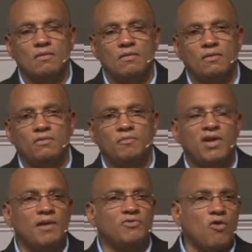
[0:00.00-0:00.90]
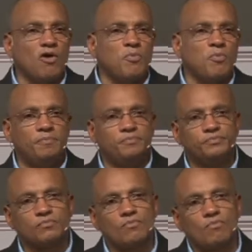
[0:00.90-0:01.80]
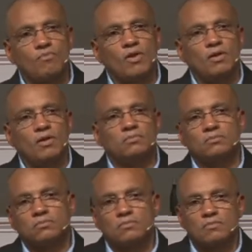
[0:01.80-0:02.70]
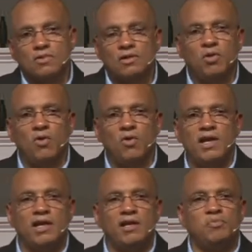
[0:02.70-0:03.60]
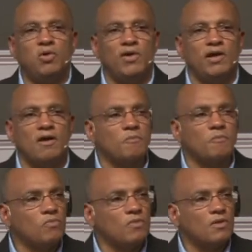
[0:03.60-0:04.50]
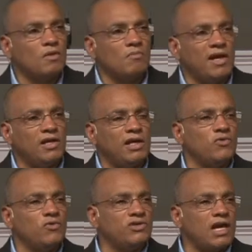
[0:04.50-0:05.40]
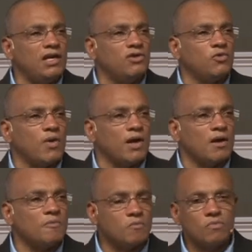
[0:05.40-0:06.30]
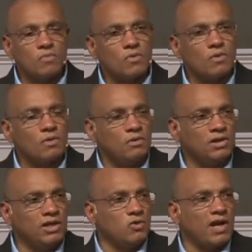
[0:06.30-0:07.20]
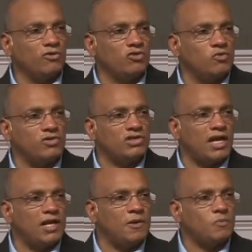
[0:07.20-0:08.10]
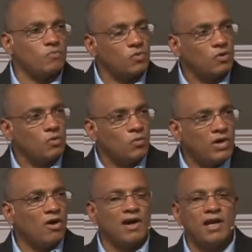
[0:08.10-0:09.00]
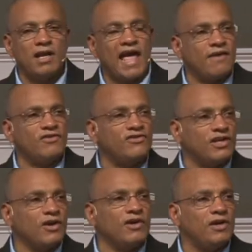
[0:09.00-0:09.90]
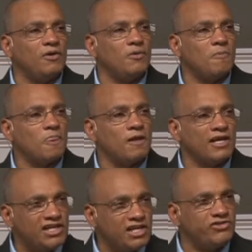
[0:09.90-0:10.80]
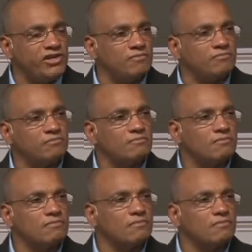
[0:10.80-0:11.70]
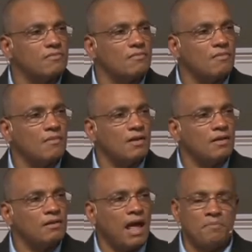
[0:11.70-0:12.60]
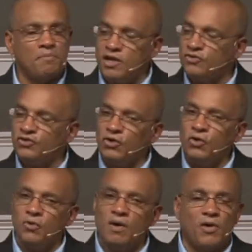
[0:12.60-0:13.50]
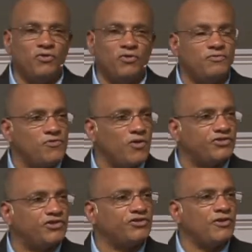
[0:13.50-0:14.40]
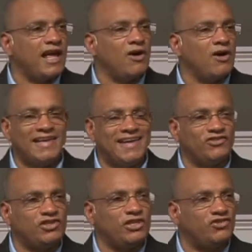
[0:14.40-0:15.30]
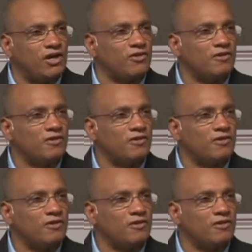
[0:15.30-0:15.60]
Sometimes in corporate, an employee, an employer might get to a state to where legal counsel will say, "We are in an adversarial condition." That means two opposing forces are now against each other.